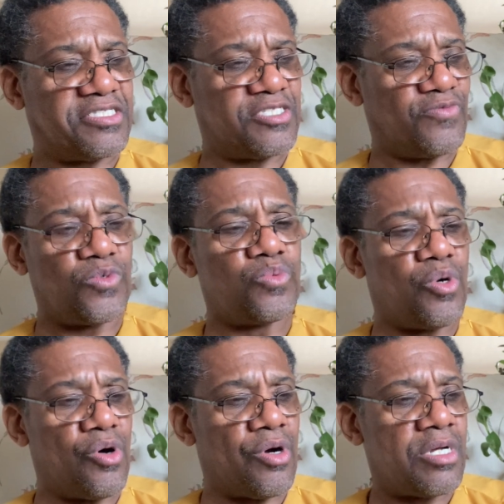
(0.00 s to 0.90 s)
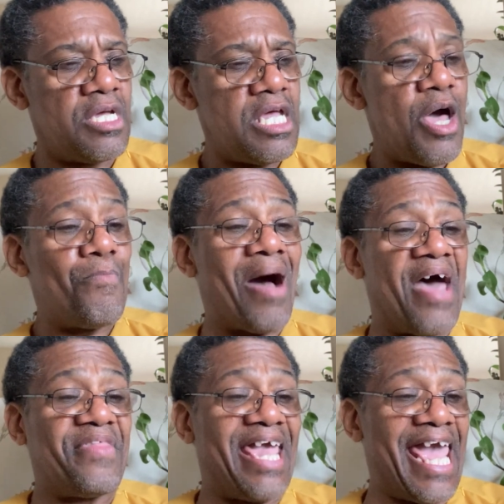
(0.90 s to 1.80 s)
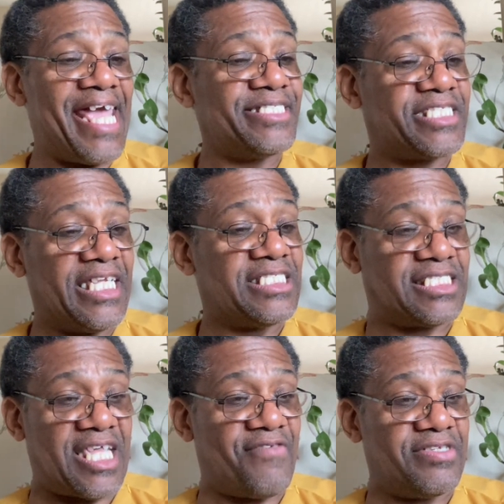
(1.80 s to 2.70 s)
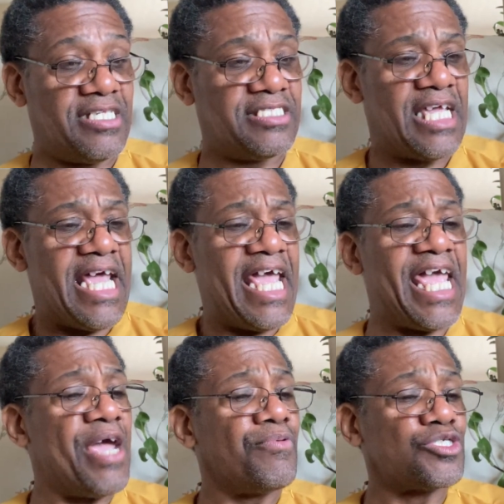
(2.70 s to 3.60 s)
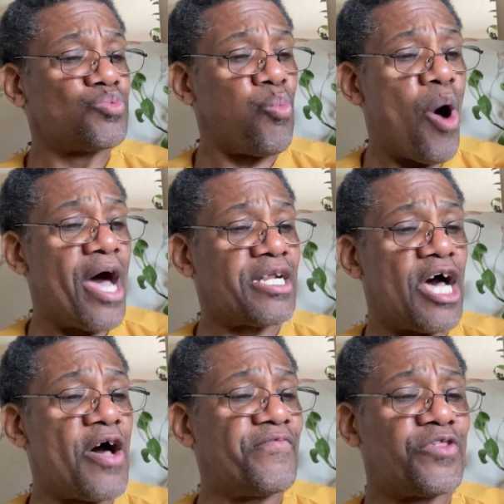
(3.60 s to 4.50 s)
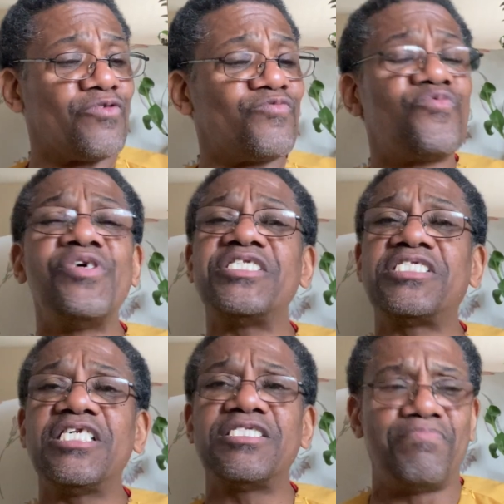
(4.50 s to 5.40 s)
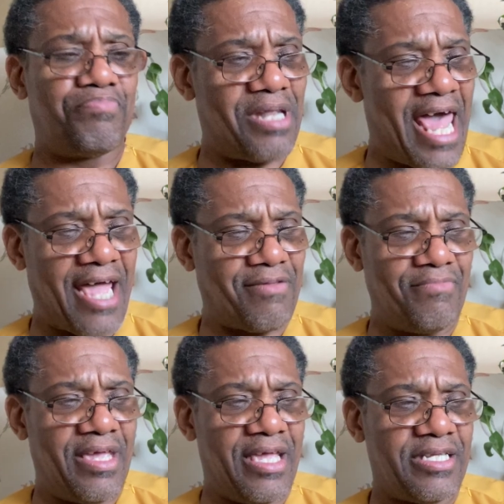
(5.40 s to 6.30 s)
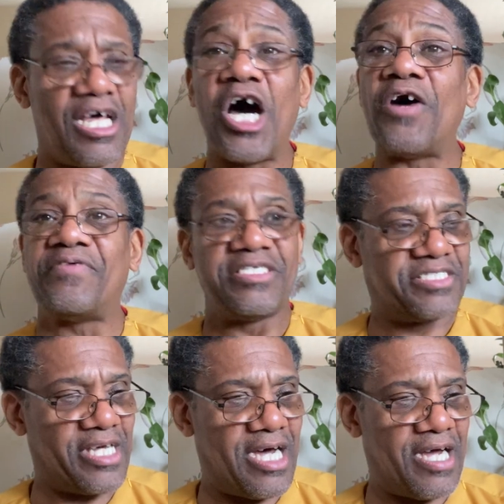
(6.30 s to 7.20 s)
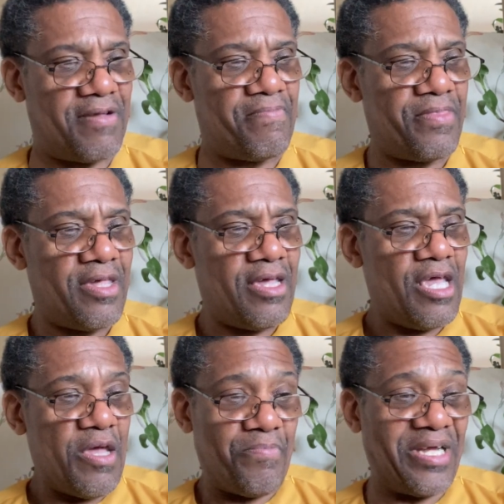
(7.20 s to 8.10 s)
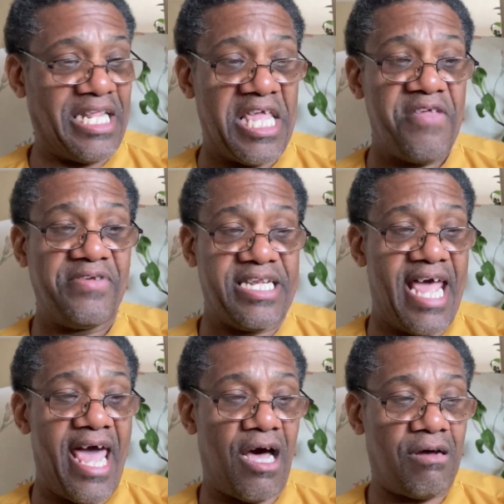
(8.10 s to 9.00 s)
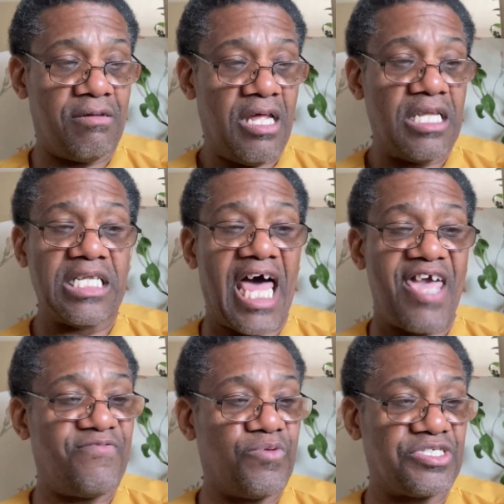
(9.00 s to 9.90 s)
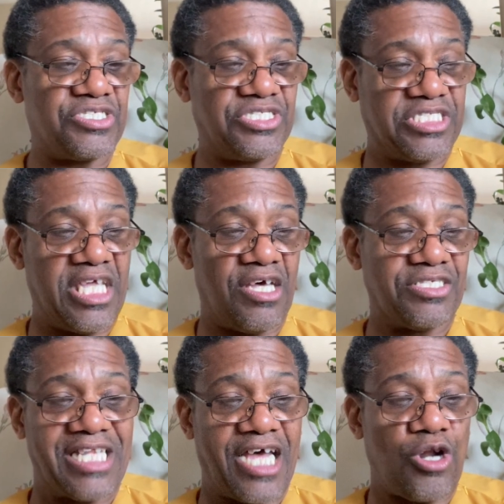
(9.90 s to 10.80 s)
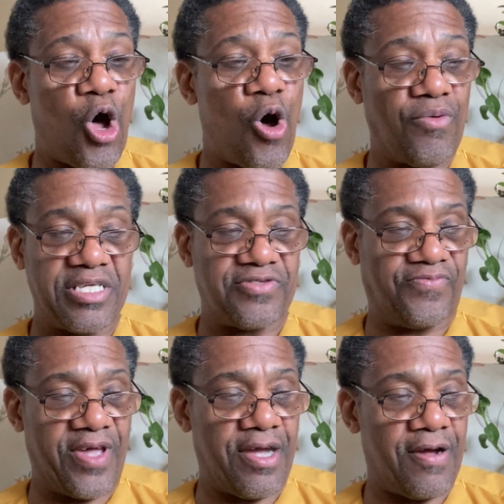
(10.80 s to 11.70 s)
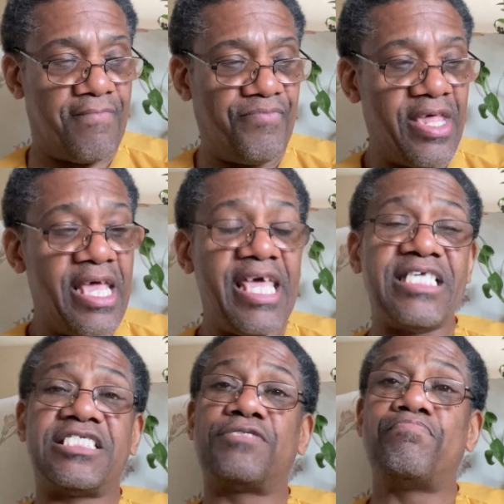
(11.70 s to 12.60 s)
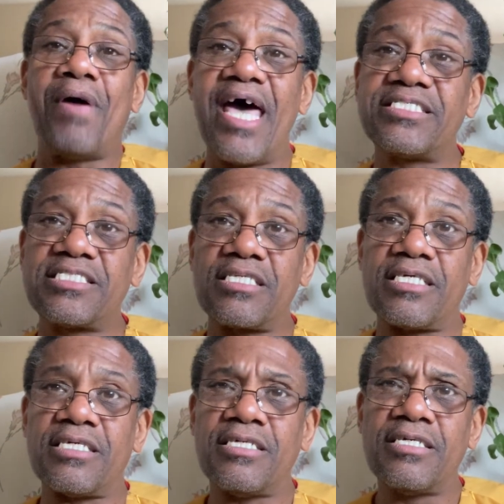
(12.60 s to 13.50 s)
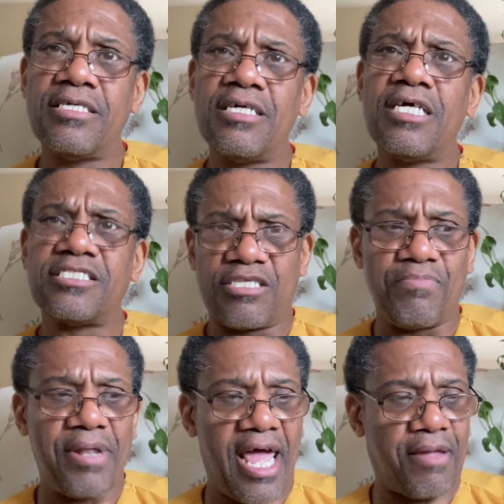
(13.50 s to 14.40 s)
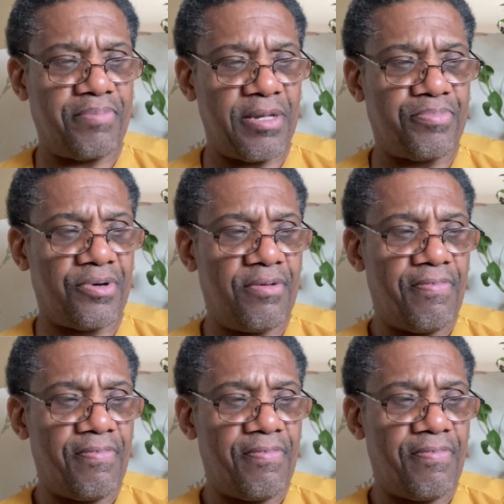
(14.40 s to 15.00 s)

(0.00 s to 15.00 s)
Civil War. By the 1870s, he was one of the richest black men of his time. But even now, life was still not always fair, especially to black people.